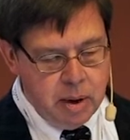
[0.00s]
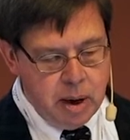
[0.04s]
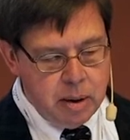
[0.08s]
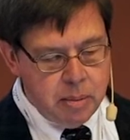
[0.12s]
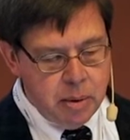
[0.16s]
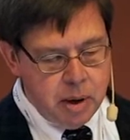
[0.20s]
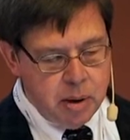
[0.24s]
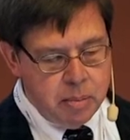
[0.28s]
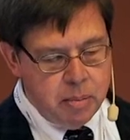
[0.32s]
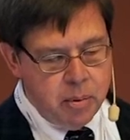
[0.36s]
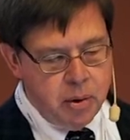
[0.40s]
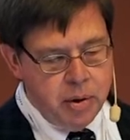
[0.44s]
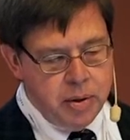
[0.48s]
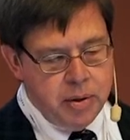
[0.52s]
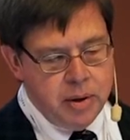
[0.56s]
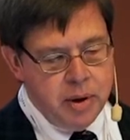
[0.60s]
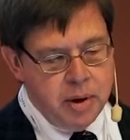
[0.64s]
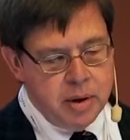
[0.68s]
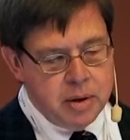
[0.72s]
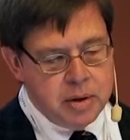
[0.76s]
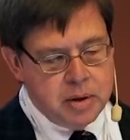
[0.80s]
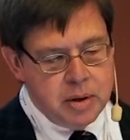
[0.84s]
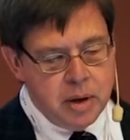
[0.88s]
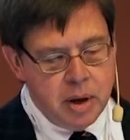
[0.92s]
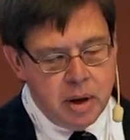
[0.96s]
able to put
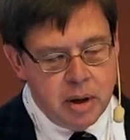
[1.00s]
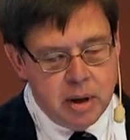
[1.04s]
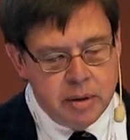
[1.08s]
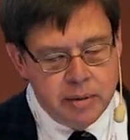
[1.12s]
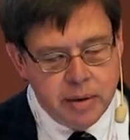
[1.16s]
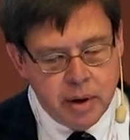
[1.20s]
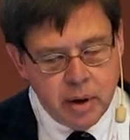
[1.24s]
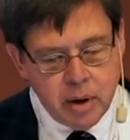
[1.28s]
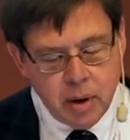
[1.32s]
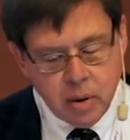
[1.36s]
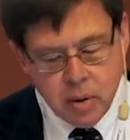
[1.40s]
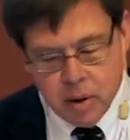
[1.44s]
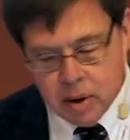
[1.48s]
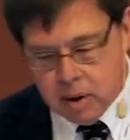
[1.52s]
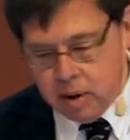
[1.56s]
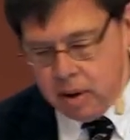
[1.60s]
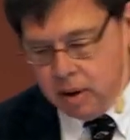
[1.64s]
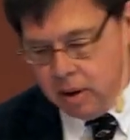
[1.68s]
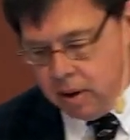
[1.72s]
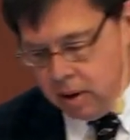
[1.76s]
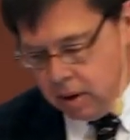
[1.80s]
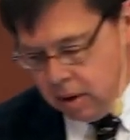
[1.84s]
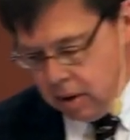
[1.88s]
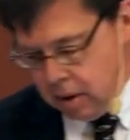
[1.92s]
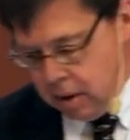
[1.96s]
things together very
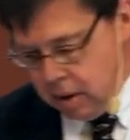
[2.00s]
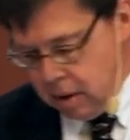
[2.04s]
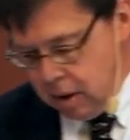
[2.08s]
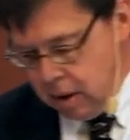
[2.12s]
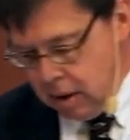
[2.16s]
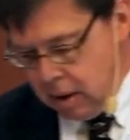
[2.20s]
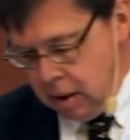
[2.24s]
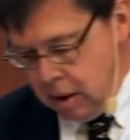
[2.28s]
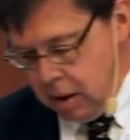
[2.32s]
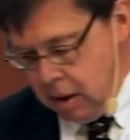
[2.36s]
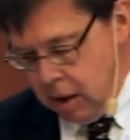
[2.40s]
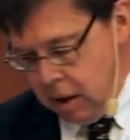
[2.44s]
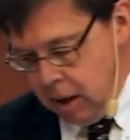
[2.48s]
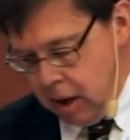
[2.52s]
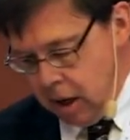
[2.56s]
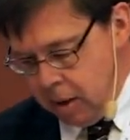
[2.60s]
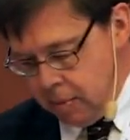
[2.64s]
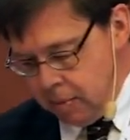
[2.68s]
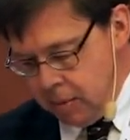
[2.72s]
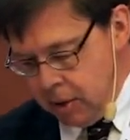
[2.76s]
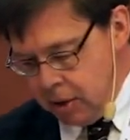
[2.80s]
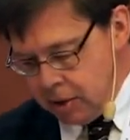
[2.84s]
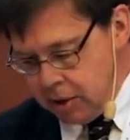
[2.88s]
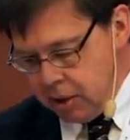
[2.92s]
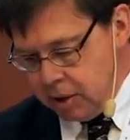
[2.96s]
quickly.
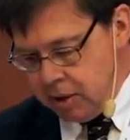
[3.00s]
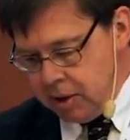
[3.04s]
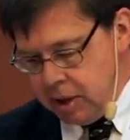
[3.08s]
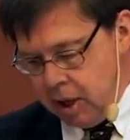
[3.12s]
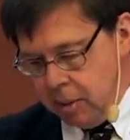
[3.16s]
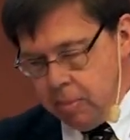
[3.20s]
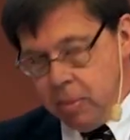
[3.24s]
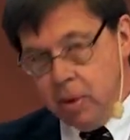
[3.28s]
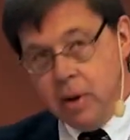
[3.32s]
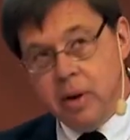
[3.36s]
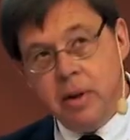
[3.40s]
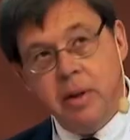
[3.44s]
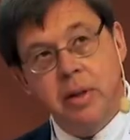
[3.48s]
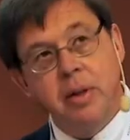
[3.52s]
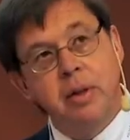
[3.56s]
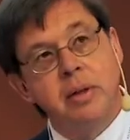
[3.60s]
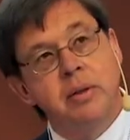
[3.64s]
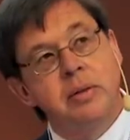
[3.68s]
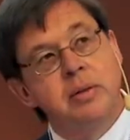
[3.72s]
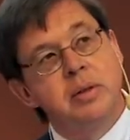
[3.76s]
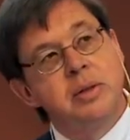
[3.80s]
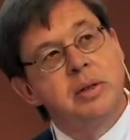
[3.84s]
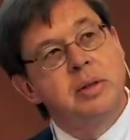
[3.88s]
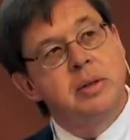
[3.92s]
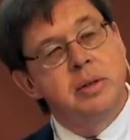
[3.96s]
There's a separate
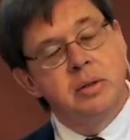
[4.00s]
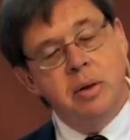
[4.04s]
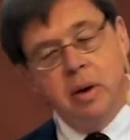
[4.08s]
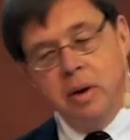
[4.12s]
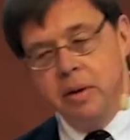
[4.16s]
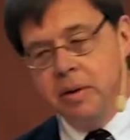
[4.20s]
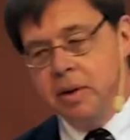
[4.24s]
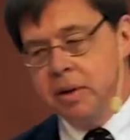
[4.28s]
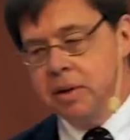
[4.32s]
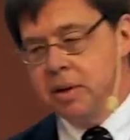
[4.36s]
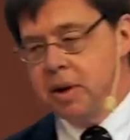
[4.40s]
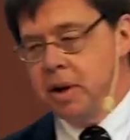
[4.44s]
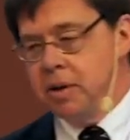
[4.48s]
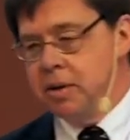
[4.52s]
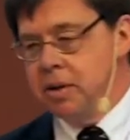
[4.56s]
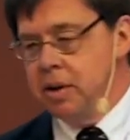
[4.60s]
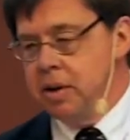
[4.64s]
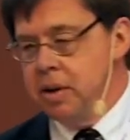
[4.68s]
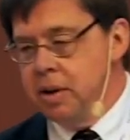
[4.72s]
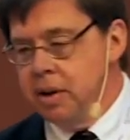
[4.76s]
sort of discussion